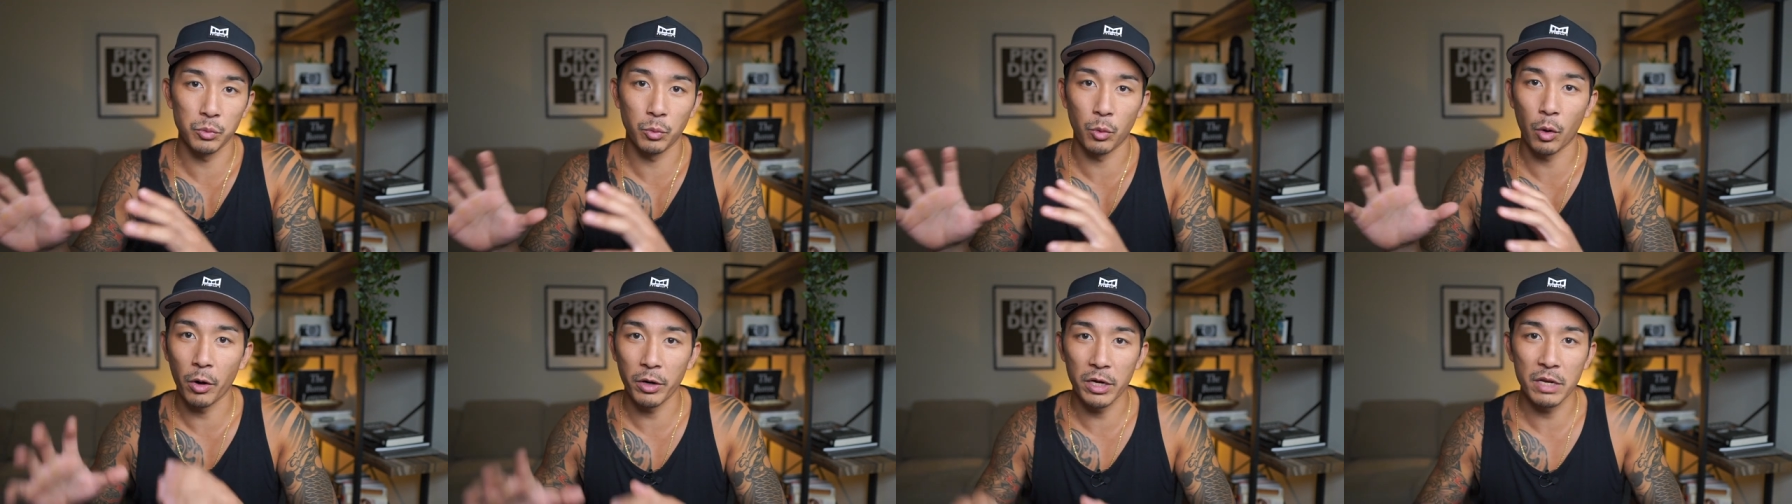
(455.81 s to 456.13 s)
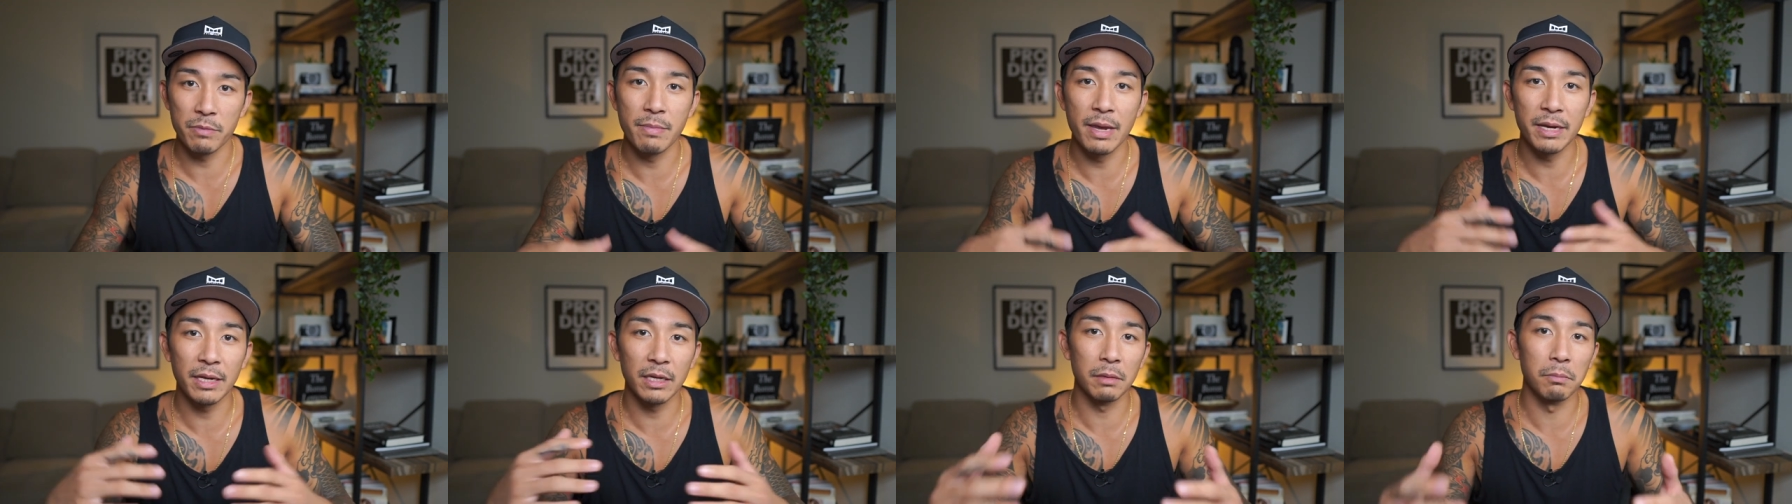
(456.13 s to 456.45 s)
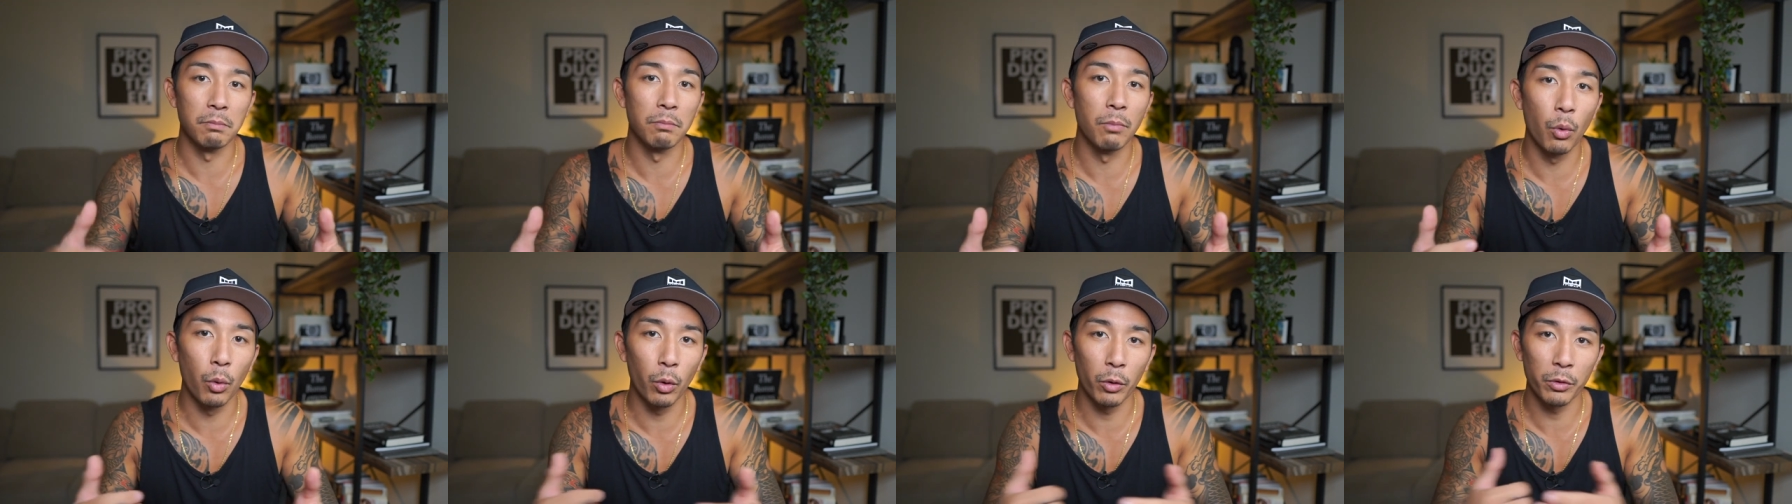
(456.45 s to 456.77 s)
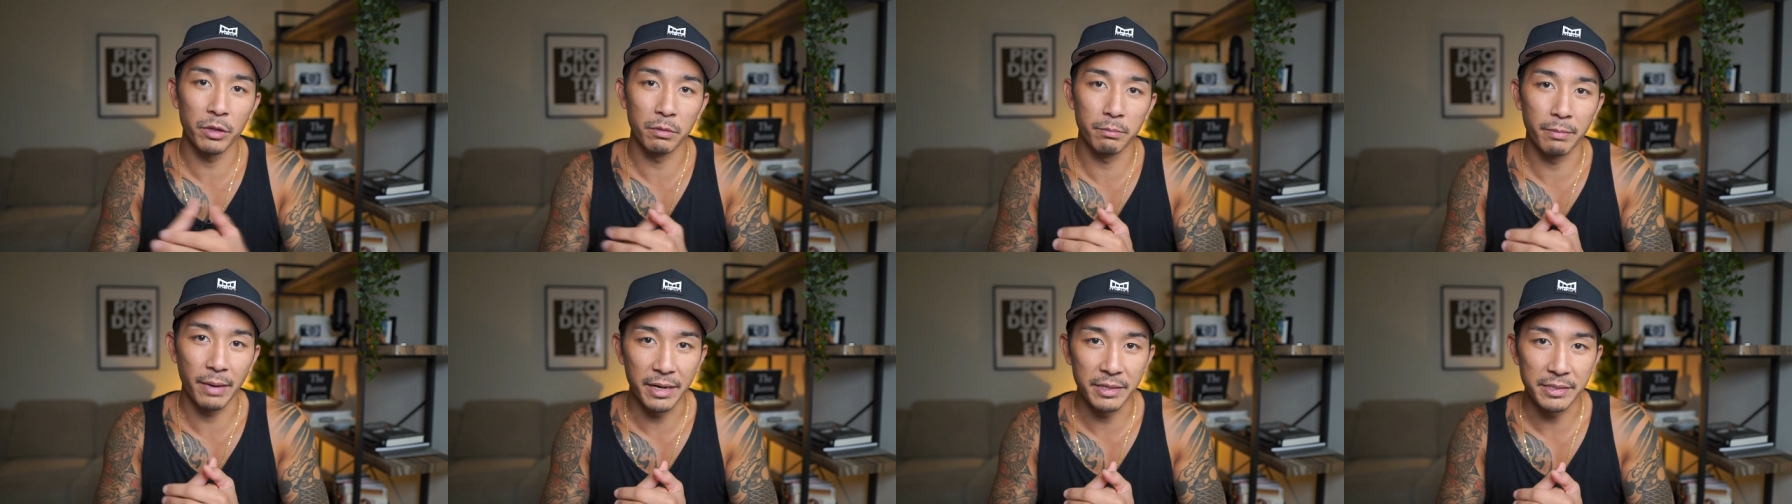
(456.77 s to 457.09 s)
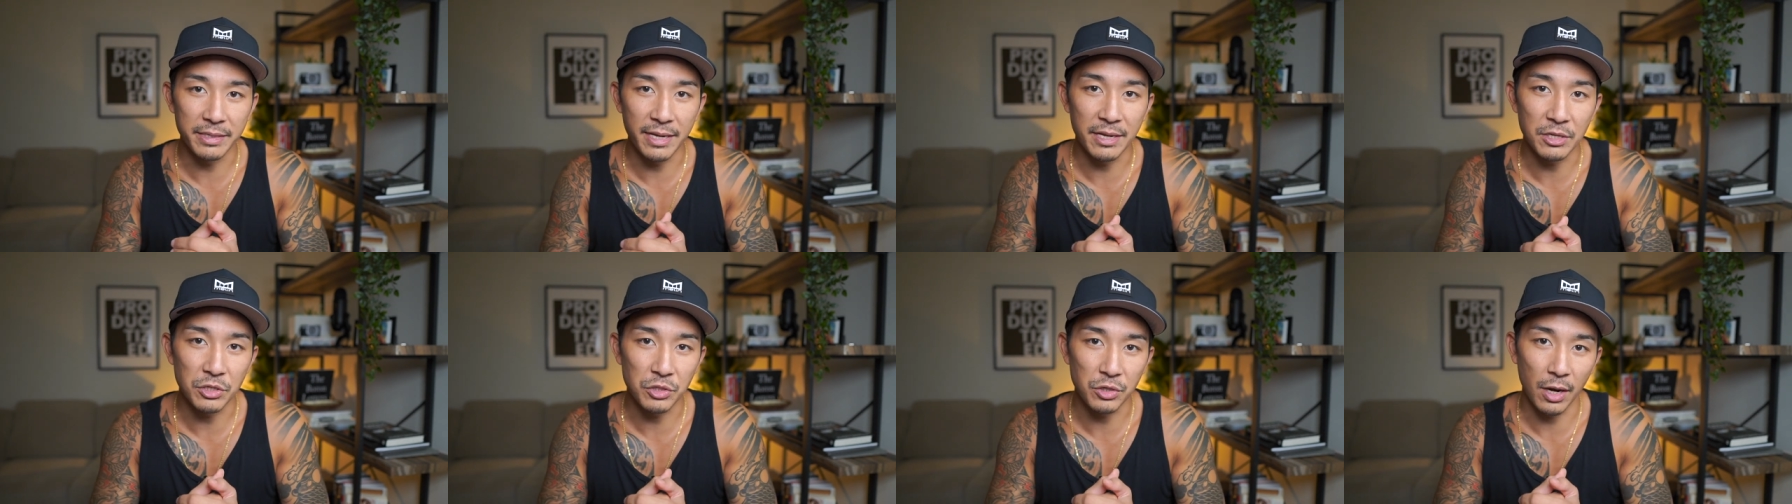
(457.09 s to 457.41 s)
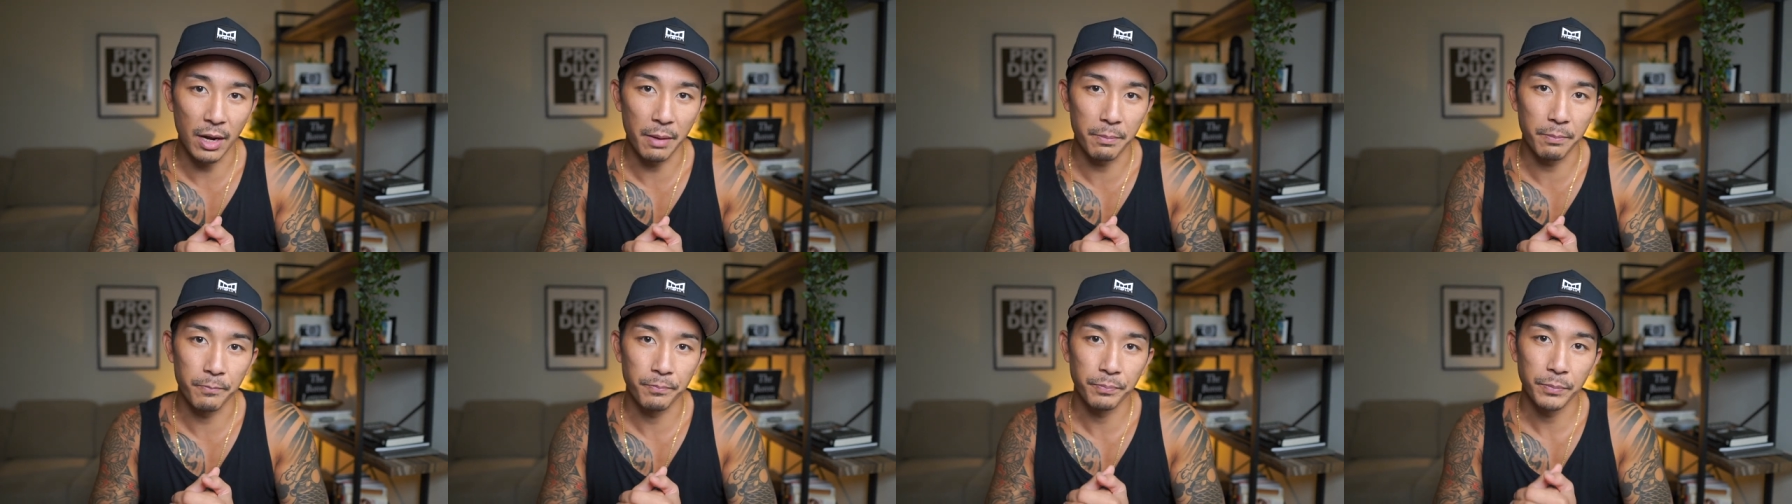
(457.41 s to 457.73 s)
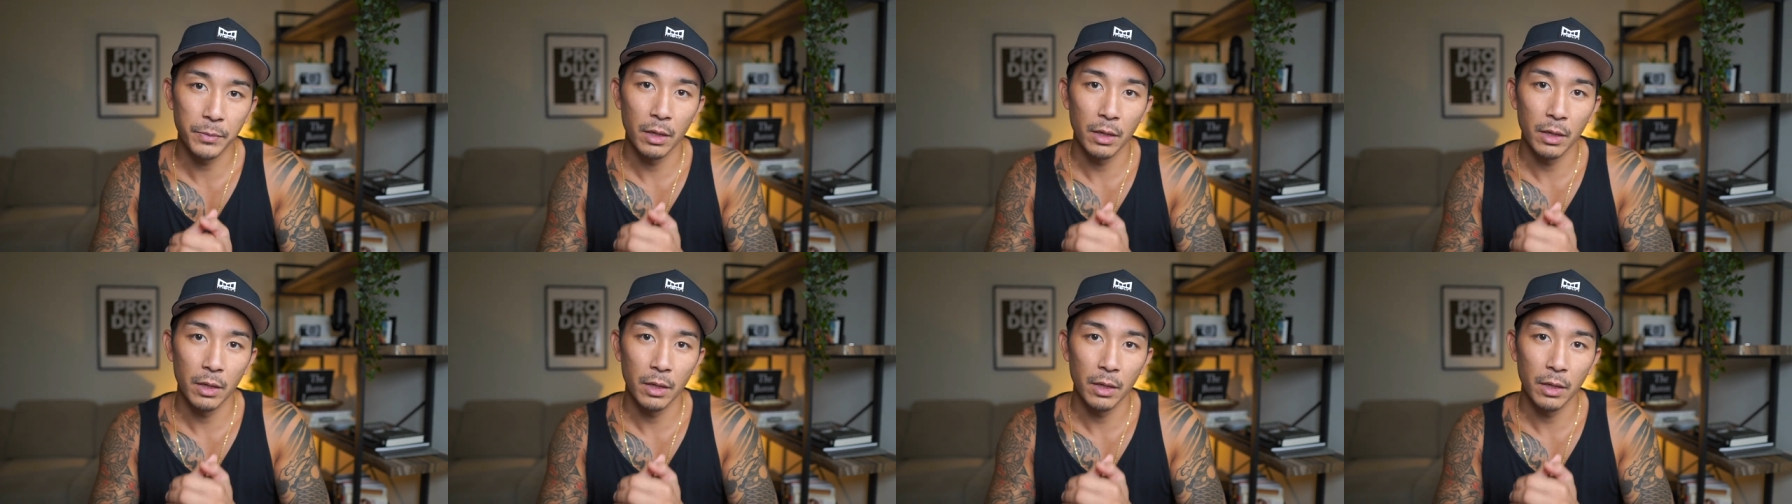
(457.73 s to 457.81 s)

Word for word: were already making more than my day job.